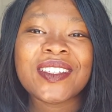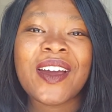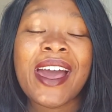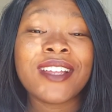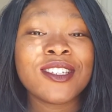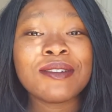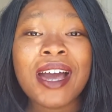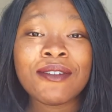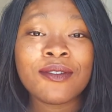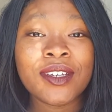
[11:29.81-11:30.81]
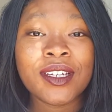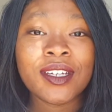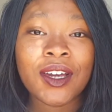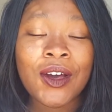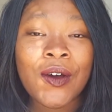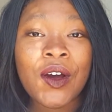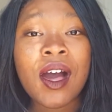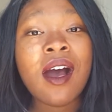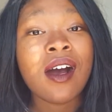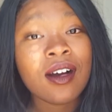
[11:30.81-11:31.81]
So I do have a
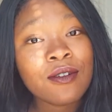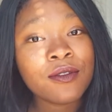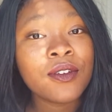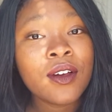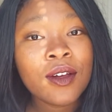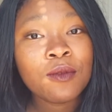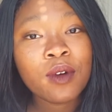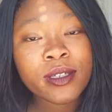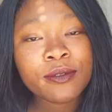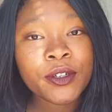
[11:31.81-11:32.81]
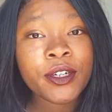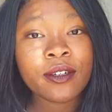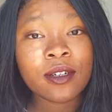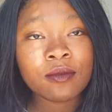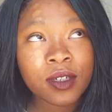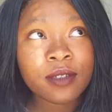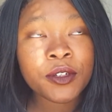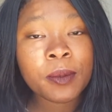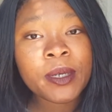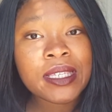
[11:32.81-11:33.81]
video of one of
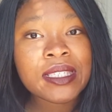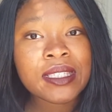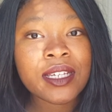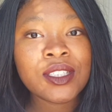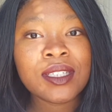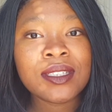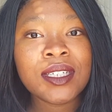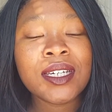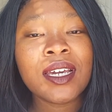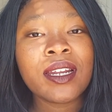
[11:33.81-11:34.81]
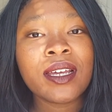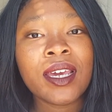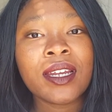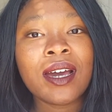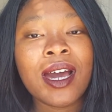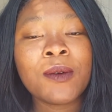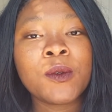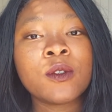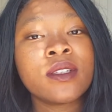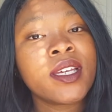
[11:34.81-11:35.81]
her pieces that she did, and I
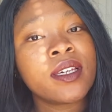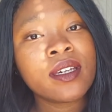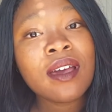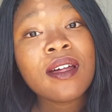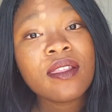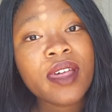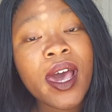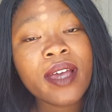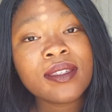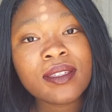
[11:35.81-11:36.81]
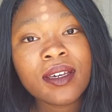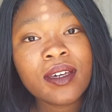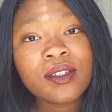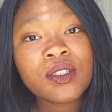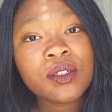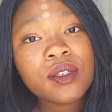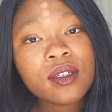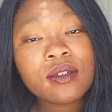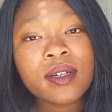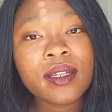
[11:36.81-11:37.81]
will link that to
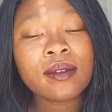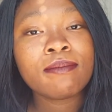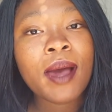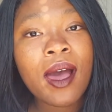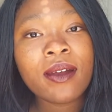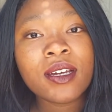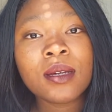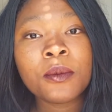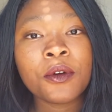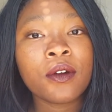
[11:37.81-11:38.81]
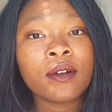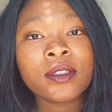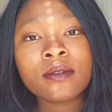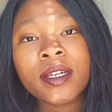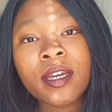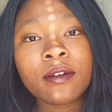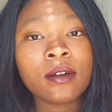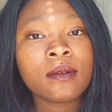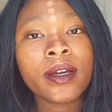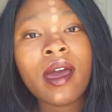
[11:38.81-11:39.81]
you in the bottom or on screen
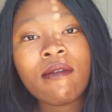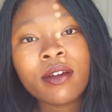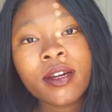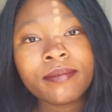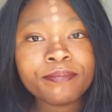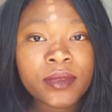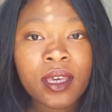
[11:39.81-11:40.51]
or wherever,